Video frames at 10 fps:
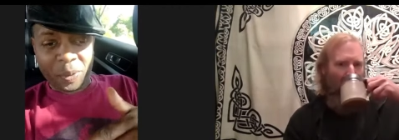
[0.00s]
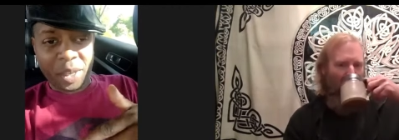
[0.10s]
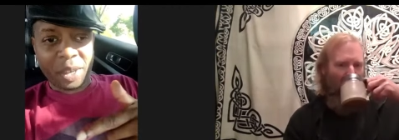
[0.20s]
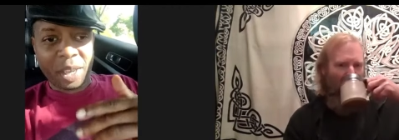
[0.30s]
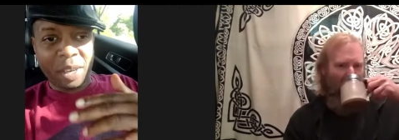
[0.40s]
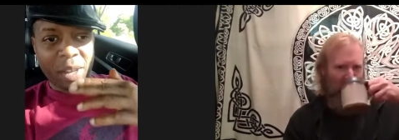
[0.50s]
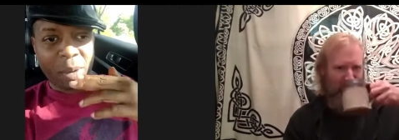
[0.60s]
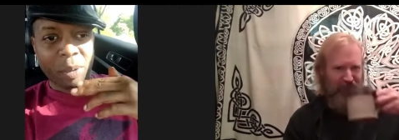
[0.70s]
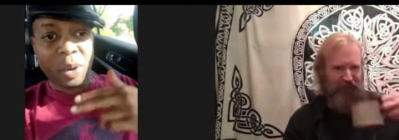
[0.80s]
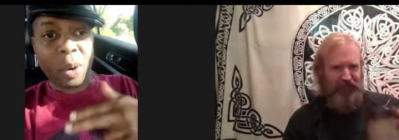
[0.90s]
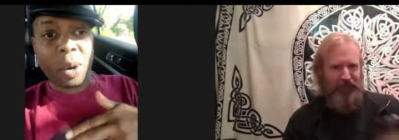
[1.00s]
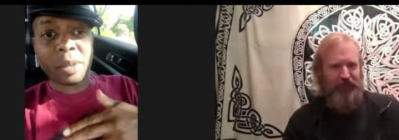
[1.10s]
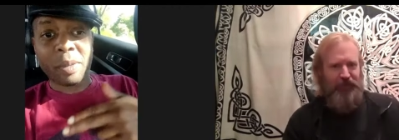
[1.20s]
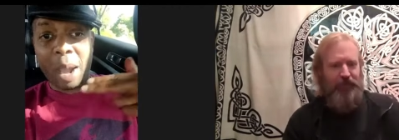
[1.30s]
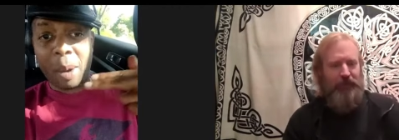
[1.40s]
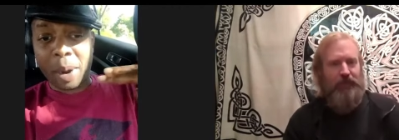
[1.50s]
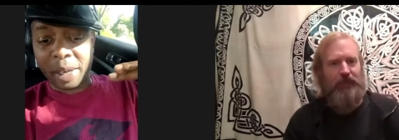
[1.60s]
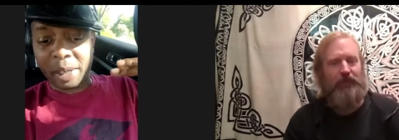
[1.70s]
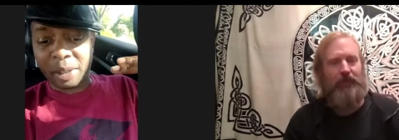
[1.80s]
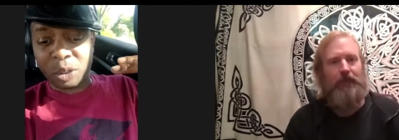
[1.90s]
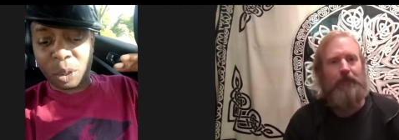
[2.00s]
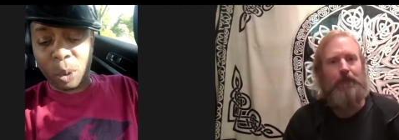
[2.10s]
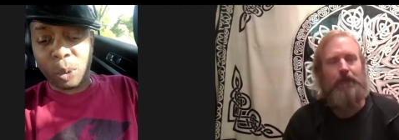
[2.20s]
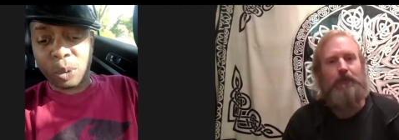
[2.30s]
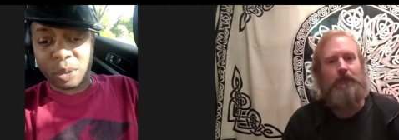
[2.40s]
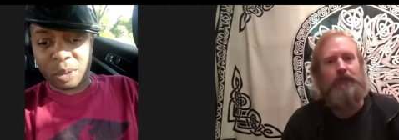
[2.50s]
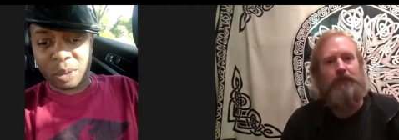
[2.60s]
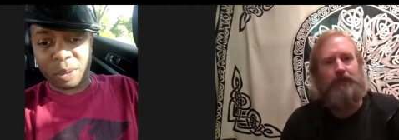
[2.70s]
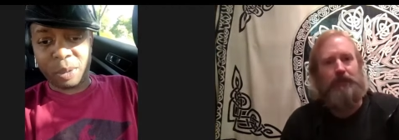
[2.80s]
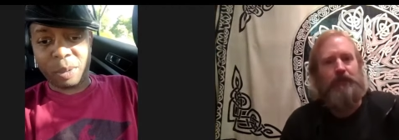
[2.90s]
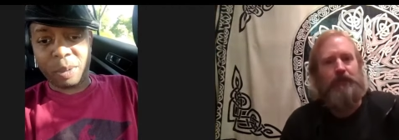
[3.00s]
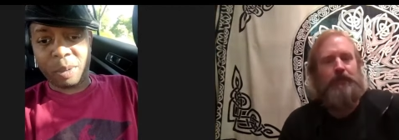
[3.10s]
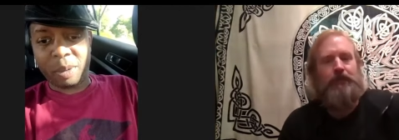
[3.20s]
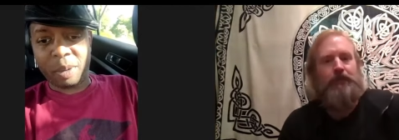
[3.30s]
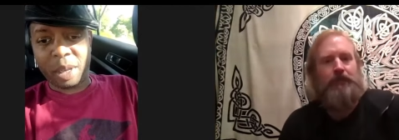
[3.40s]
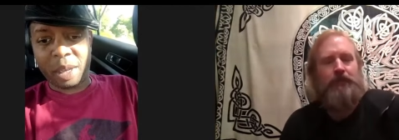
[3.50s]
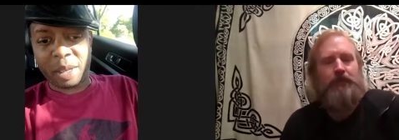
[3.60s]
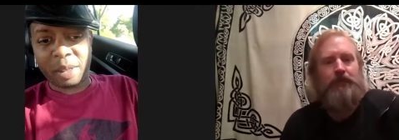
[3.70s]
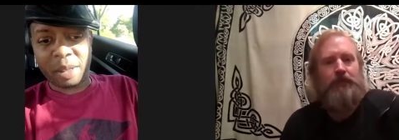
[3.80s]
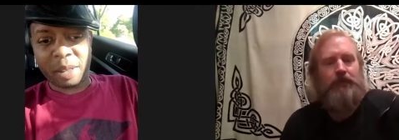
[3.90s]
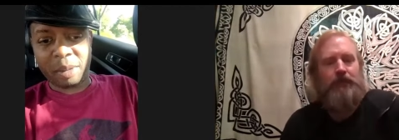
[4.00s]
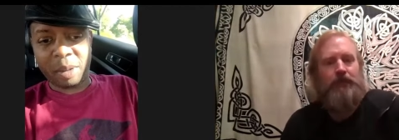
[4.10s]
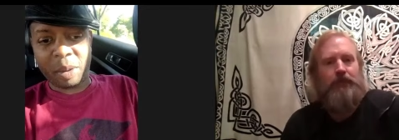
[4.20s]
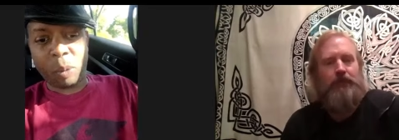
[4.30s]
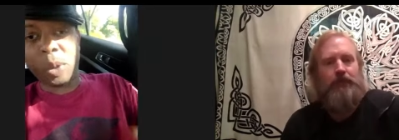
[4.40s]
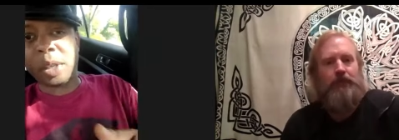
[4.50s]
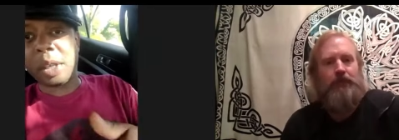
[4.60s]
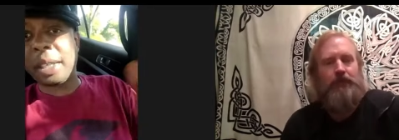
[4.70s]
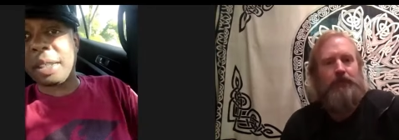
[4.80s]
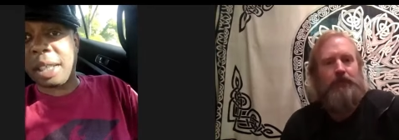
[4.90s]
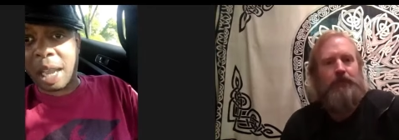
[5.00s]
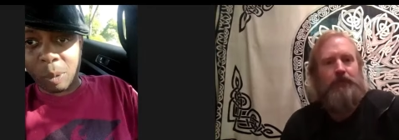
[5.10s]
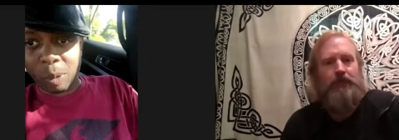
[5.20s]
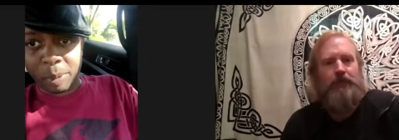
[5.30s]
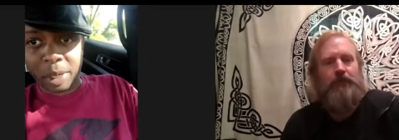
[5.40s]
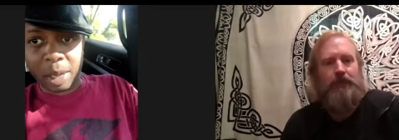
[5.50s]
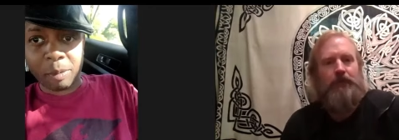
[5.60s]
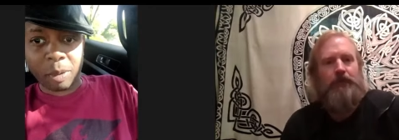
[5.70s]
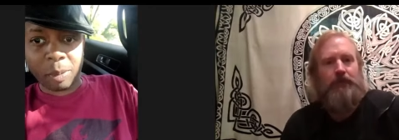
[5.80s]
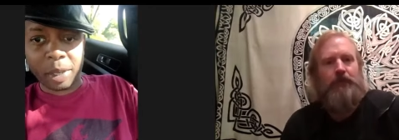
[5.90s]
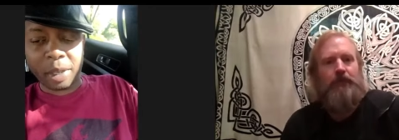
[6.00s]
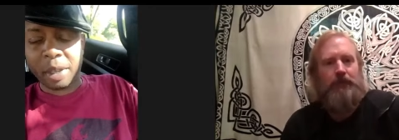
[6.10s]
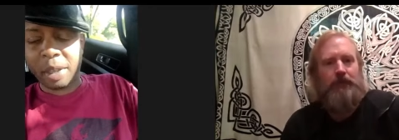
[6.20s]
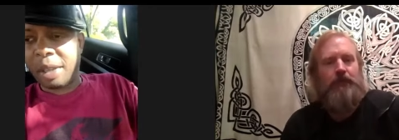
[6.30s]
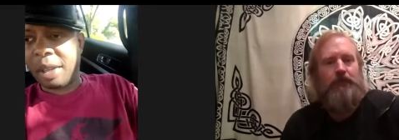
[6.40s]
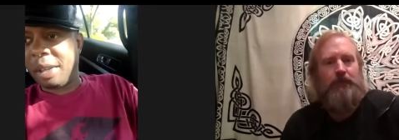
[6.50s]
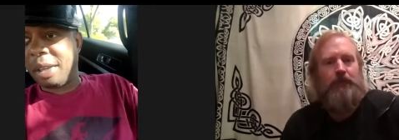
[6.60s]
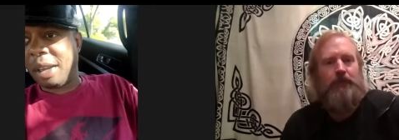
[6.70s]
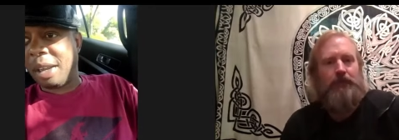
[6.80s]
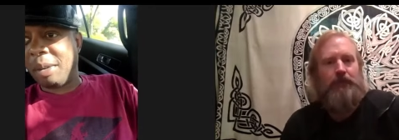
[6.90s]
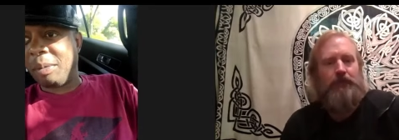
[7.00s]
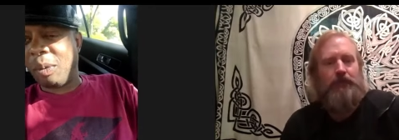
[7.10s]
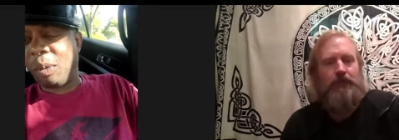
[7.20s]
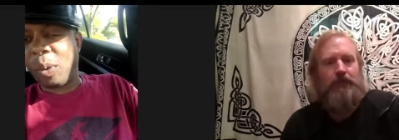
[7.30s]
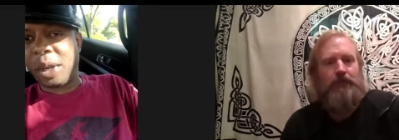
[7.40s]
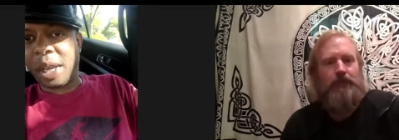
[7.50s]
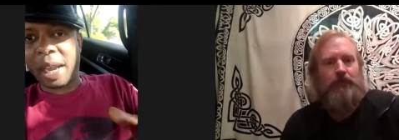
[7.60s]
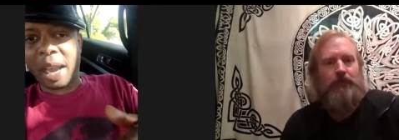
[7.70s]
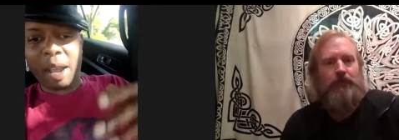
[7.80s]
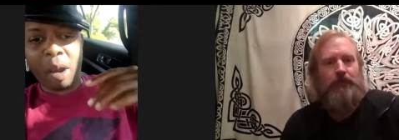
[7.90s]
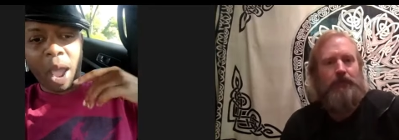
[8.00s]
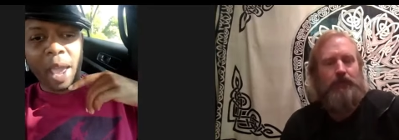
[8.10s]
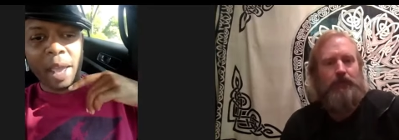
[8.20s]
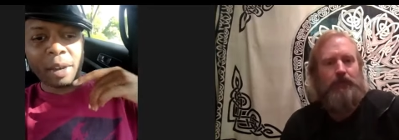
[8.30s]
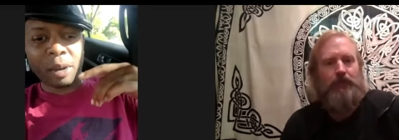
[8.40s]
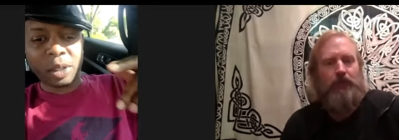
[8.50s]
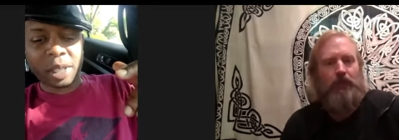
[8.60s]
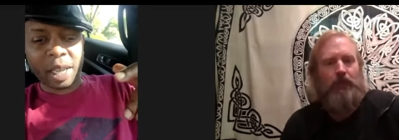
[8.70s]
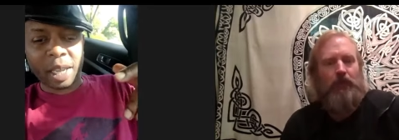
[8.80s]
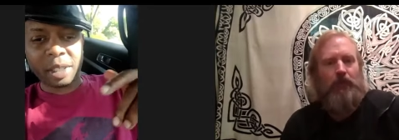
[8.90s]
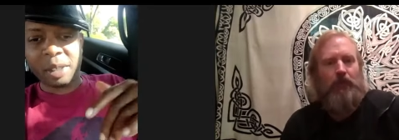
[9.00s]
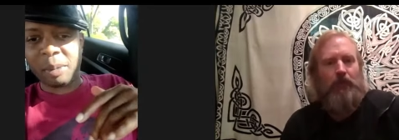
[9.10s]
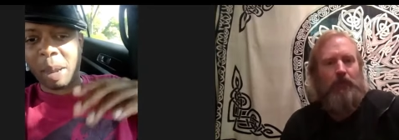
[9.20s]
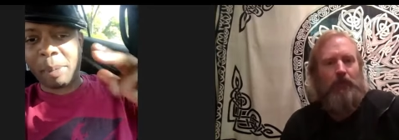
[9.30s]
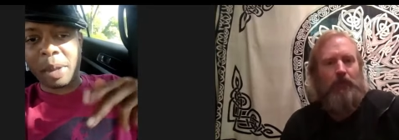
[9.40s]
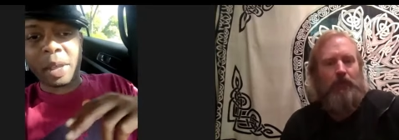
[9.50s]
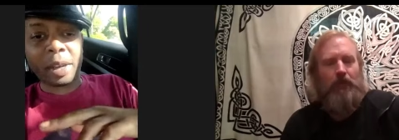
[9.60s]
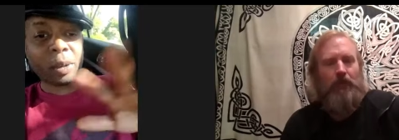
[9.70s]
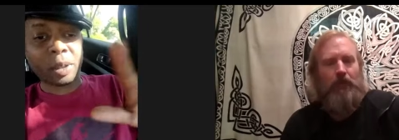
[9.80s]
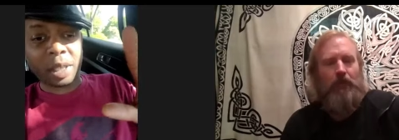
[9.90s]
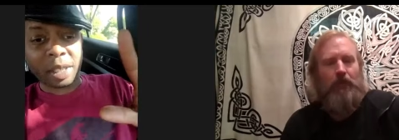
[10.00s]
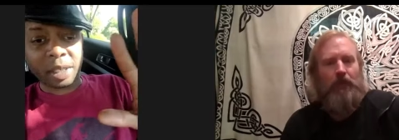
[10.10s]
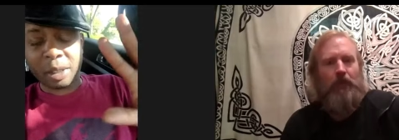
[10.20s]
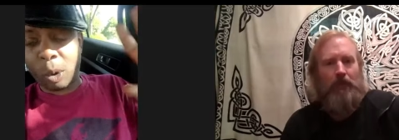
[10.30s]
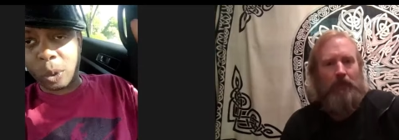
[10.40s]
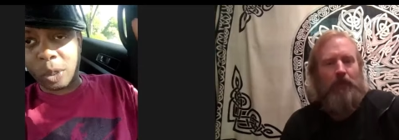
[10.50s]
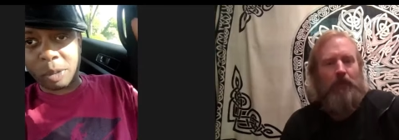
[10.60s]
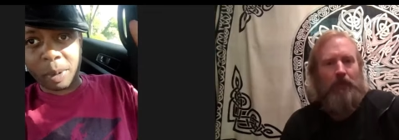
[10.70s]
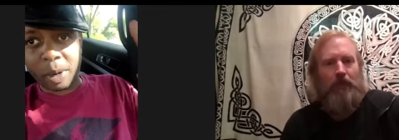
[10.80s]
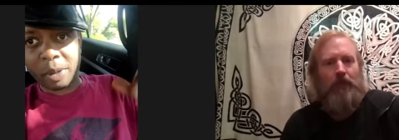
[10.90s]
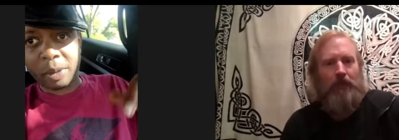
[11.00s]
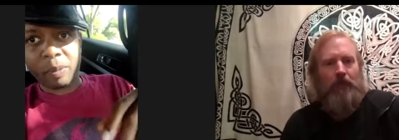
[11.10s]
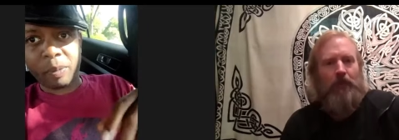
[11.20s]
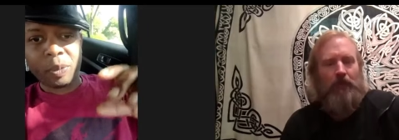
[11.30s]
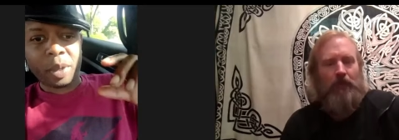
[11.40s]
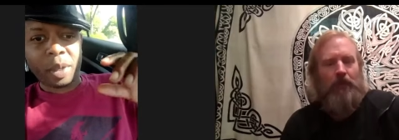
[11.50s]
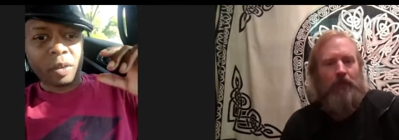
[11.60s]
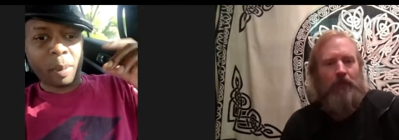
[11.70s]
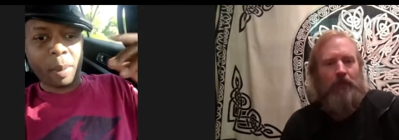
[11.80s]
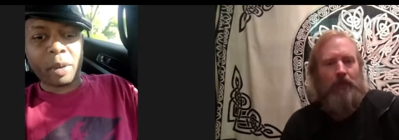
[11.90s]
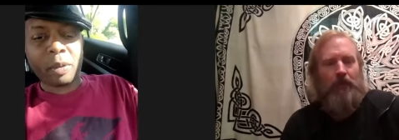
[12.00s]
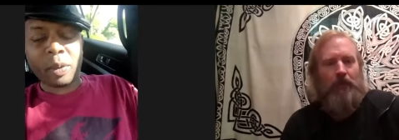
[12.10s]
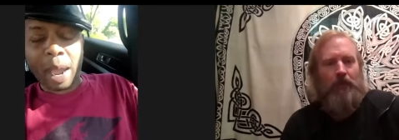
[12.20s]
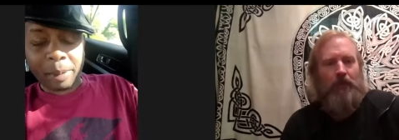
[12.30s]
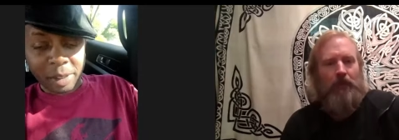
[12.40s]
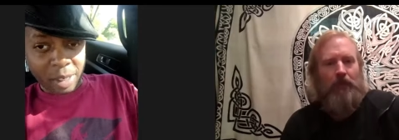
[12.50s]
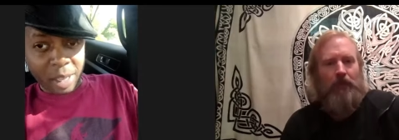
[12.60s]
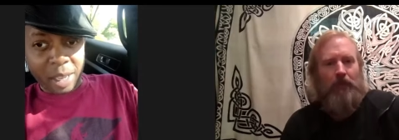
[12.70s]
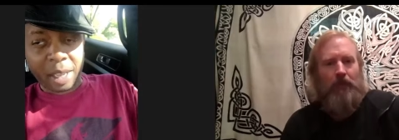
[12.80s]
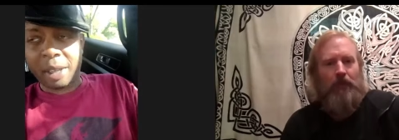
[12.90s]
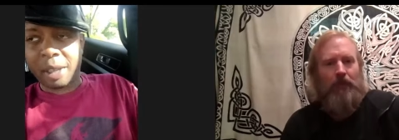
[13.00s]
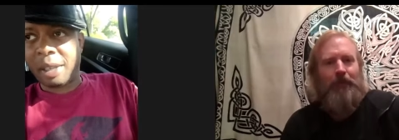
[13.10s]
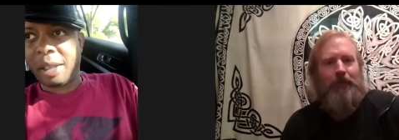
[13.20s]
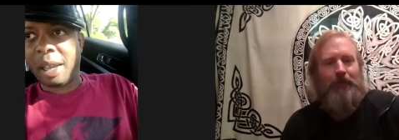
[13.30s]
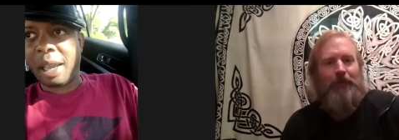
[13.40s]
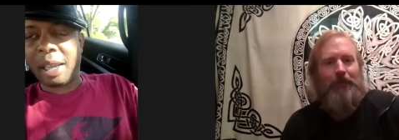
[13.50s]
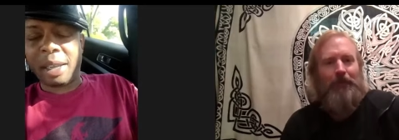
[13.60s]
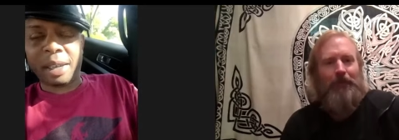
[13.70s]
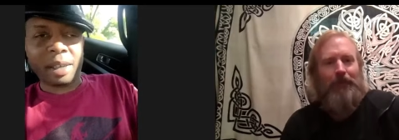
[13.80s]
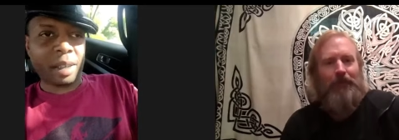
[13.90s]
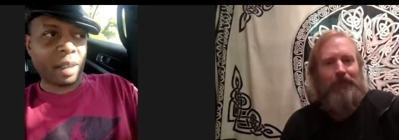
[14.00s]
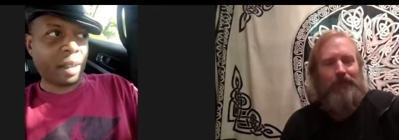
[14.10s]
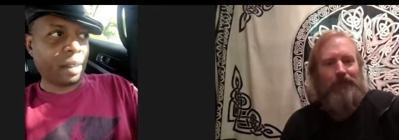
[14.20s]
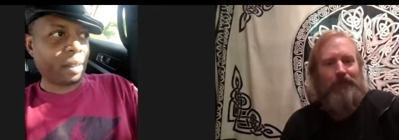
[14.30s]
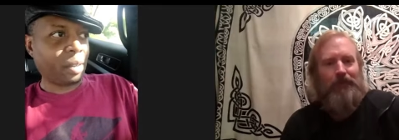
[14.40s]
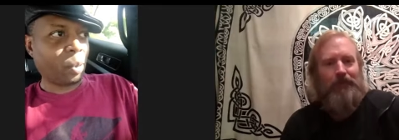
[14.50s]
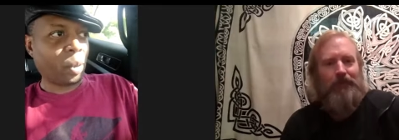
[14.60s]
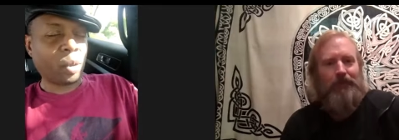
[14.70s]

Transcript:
Speaker 1: in in in regards of how I chose to uh, what the next style would become for me. Um, when I got, I had an altercation. My brother had an altercation, oldest brother. Somebody grabbed his leg, and uh, when he